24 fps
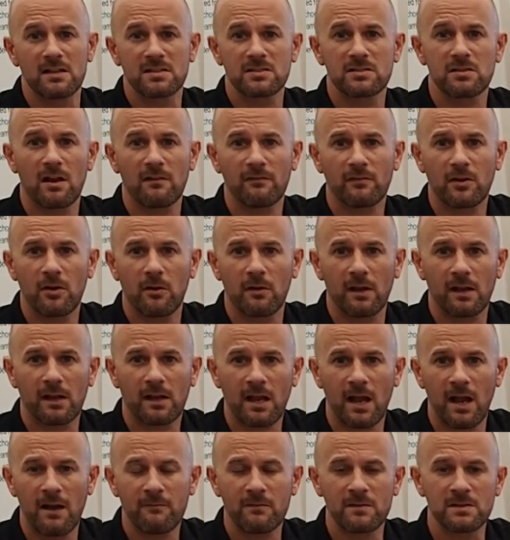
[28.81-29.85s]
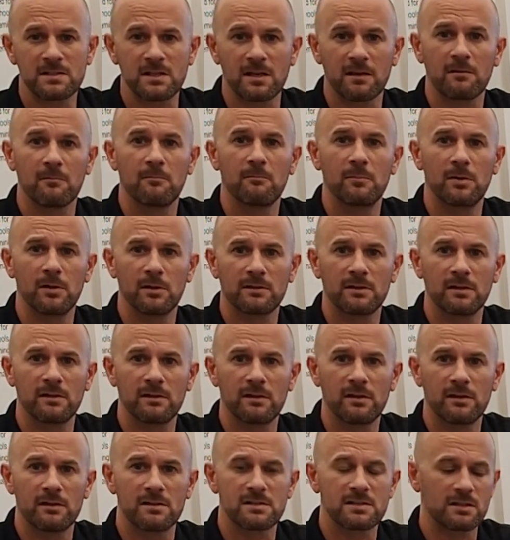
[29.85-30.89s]
soft codec conferencing built
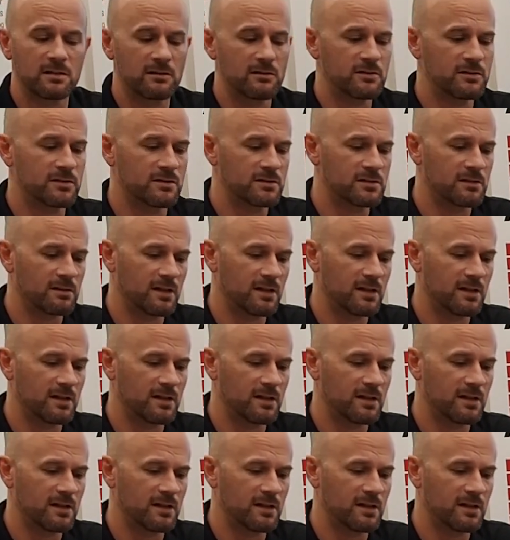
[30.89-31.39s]
into your solution.